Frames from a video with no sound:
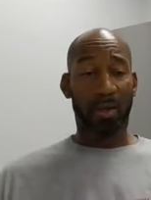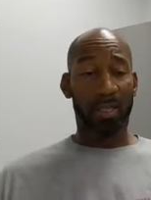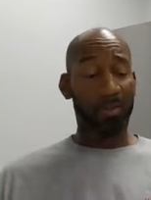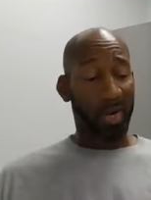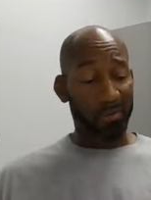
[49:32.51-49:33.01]

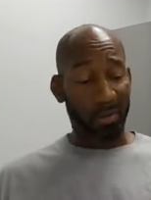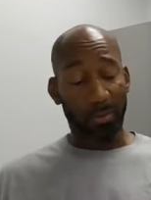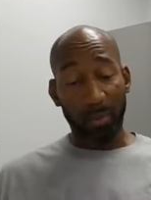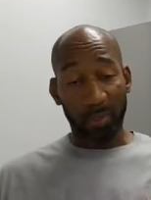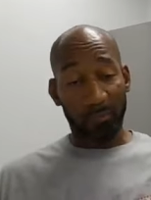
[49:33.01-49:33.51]
That's why it's very
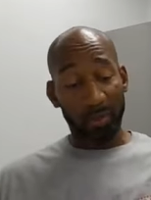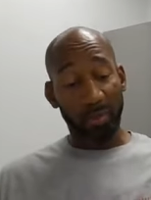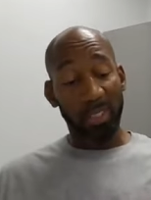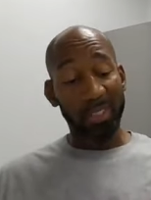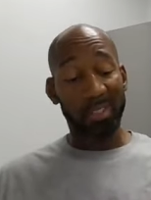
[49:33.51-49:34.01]
important for you
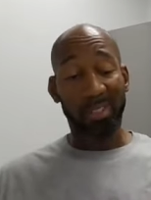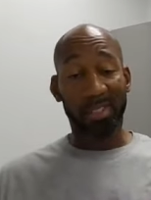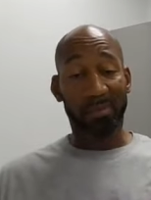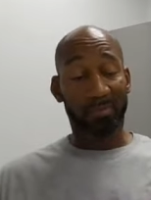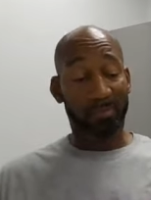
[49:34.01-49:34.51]
to listen to
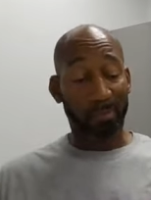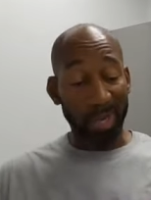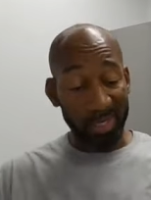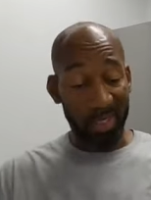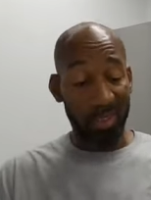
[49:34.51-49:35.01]
this
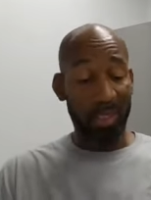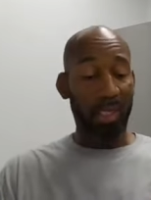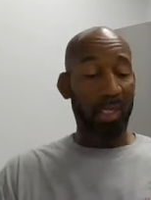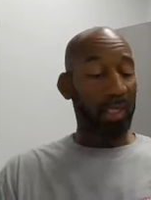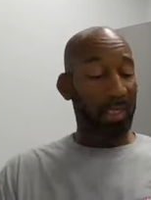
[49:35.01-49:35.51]
message
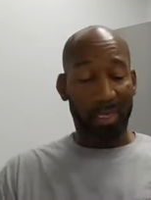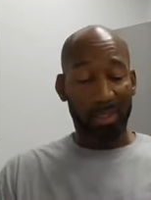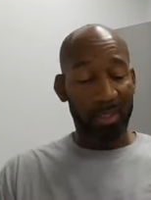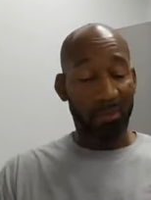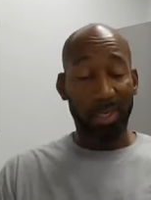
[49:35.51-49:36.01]
and not
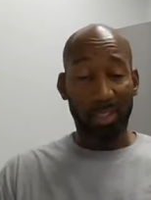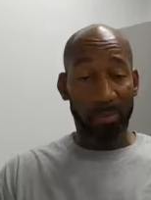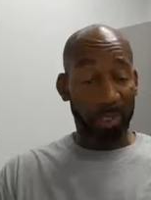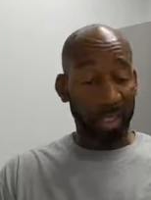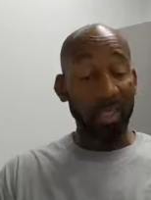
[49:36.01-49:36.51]
just the message,
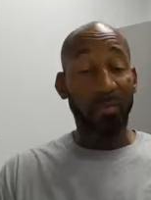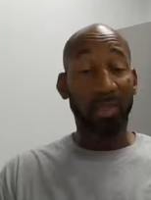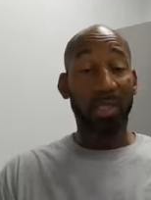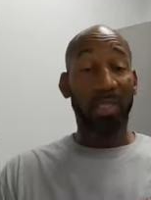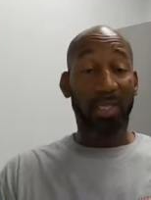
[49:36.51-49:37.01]
but the end of it.